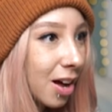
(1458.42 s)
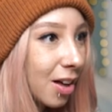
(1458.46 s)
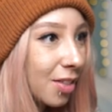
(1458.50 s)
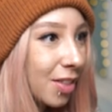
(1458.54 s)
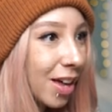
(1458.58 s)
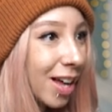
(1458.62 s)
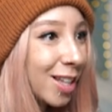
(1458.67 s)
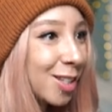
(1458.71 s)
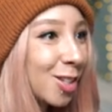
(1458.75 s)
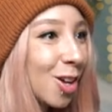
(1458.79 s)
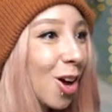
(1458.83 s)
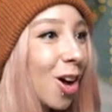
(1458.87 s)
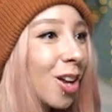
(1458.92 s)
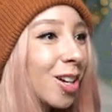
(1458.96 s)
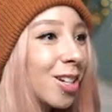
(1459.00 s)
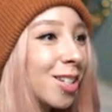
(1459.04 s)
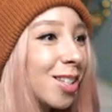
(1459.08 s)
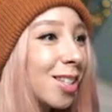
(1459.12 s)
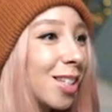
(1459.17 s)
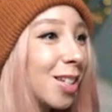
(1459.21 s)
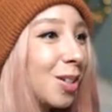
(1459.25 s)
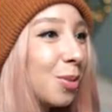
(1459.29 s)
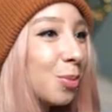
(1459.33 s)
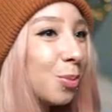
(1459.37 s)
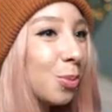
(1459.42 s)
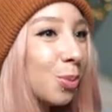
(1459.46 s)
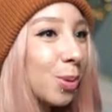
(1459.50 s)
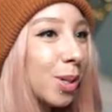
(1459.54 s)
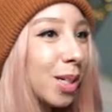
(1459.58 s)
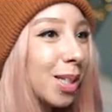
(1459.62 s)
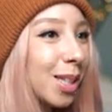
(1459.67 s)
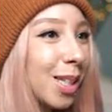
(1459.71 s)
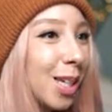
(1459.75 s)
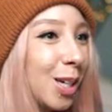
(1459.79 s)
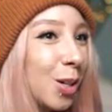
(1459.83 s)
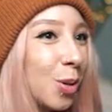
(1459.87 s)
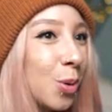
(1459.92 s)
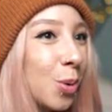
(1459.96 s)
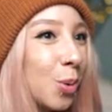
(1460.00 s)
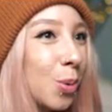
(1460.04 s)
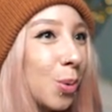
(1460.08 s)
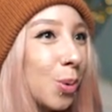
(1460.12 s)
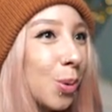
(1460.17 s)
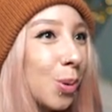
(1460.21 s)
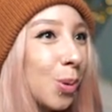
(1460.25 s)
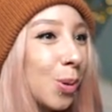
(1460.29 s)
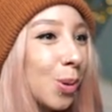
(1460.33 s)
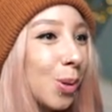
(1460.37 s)
That's honestly really
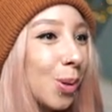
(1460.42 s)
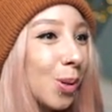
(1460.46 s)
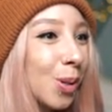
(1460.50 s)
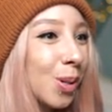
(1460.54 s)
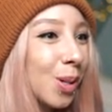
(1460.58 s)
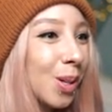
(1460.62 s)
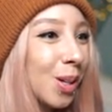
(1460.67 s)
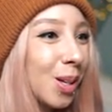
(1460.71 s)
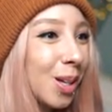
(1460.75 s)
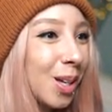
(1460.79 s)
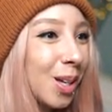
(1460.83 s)
cool.